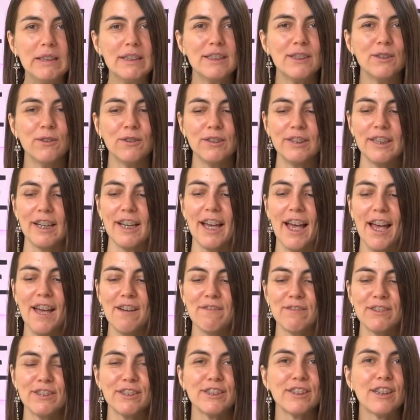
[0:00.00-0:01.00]
Please note I
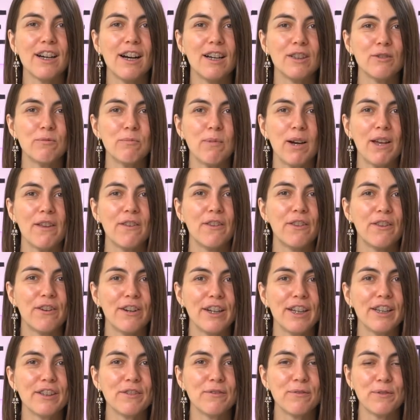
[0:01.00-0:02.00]
haven't cut my
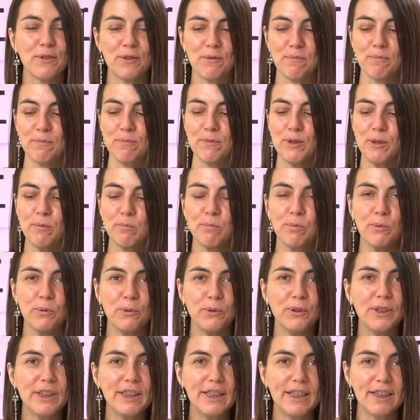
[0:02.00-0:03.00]
thread from
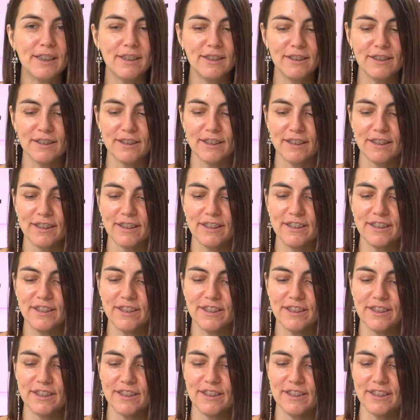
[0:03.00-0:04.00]
spool yet, I
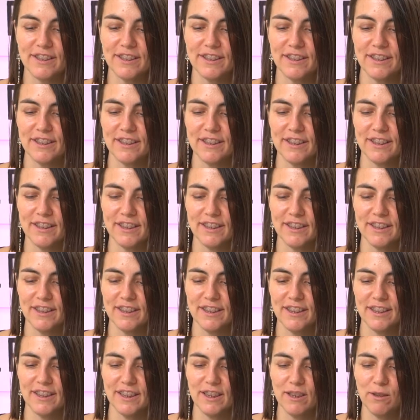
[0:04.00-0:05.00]
just
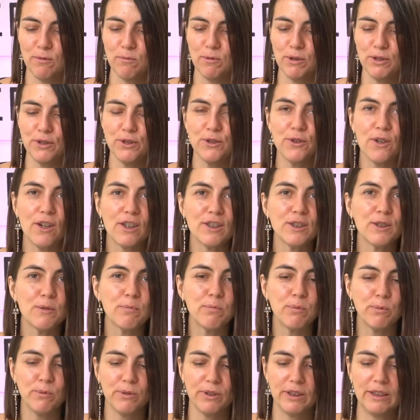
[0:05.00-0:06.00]
want to
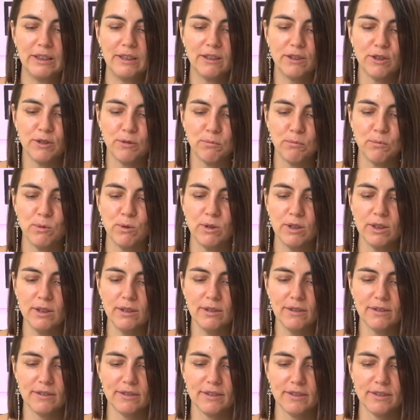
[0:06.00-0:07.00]
unspool a little more.